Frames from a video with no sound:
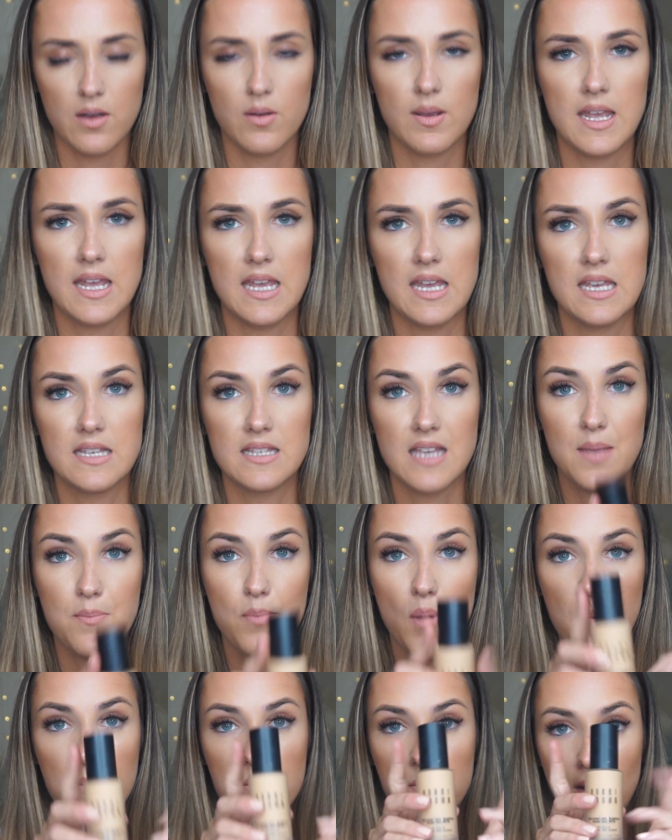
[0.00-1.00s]
it is a
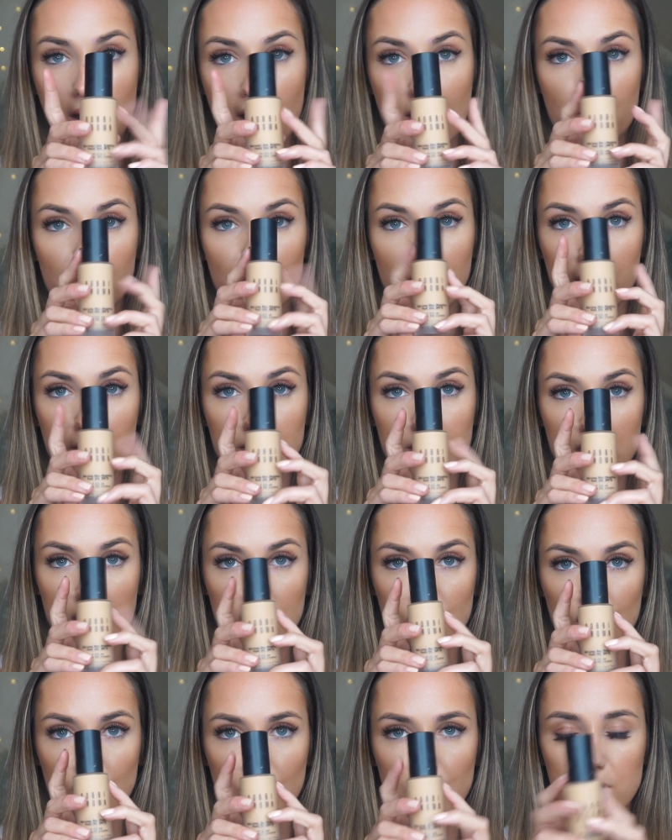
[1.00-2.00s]
Bobbi Brown
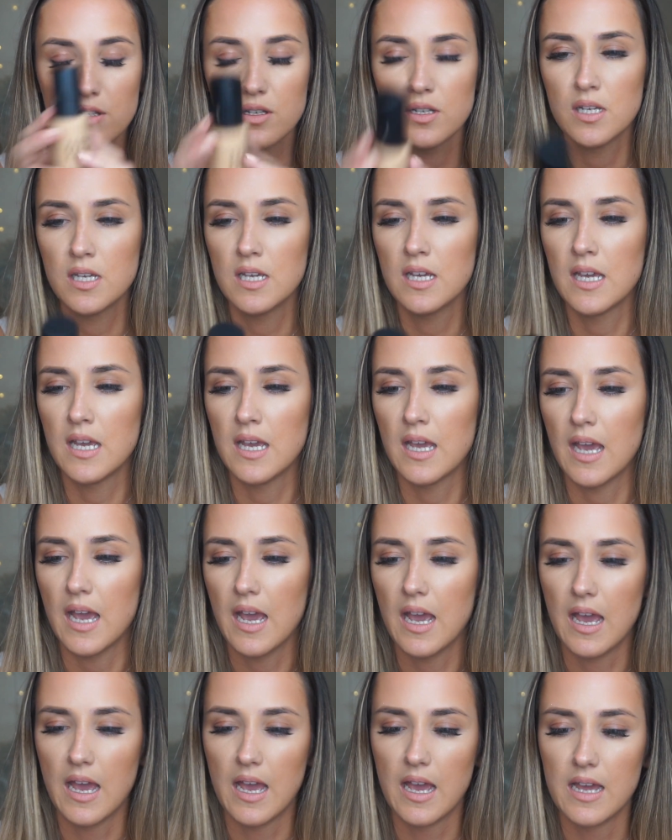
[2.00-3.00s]
foundation
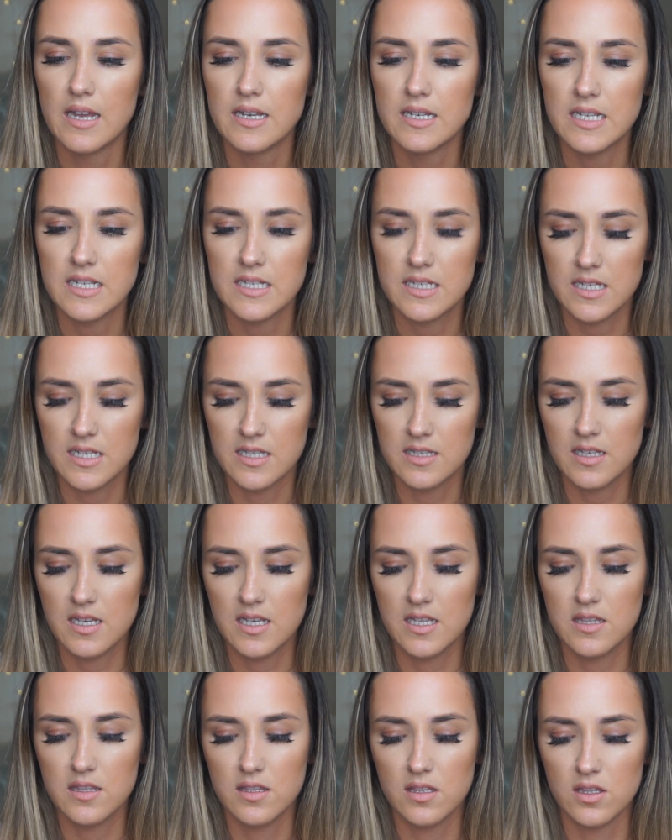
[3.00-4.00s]
and it is
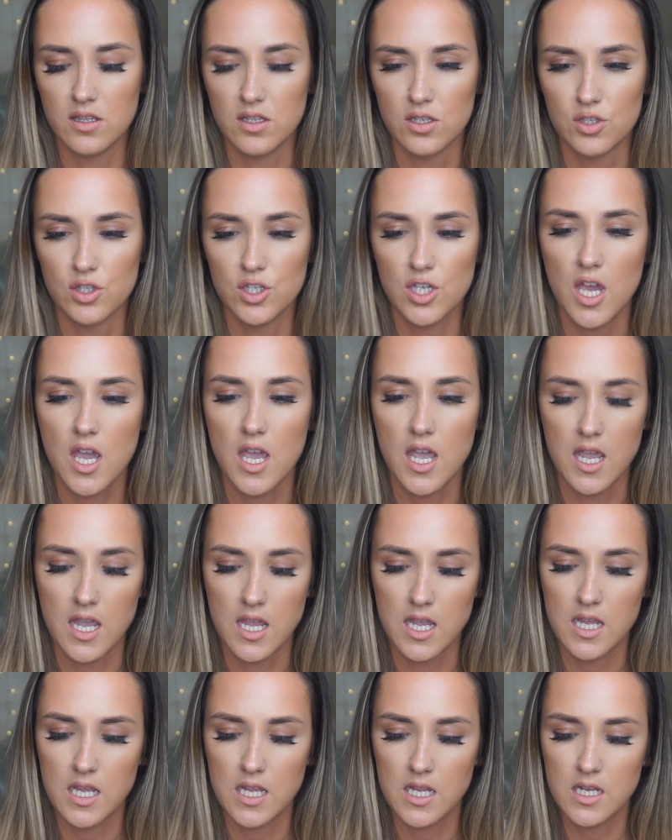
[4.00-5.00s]
in the
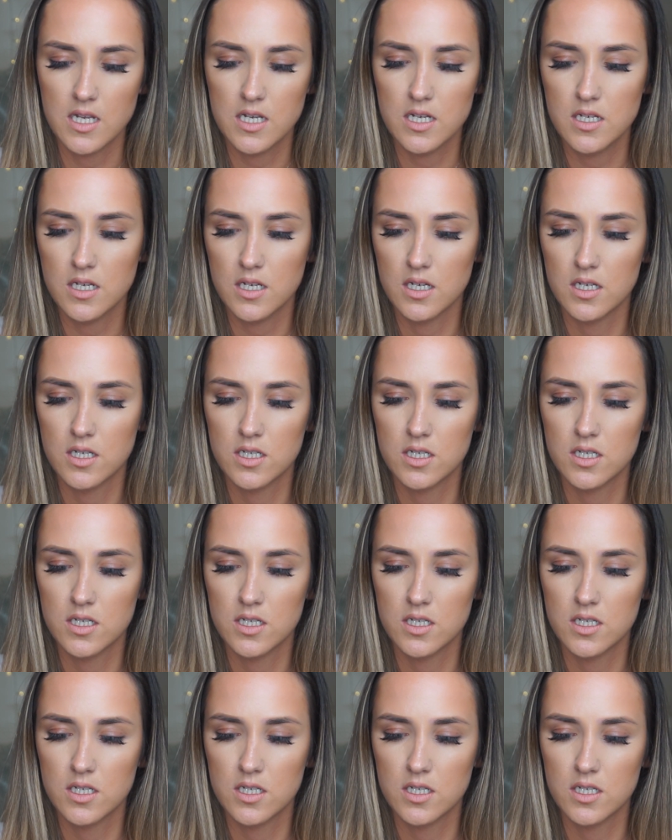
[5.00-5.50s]
shade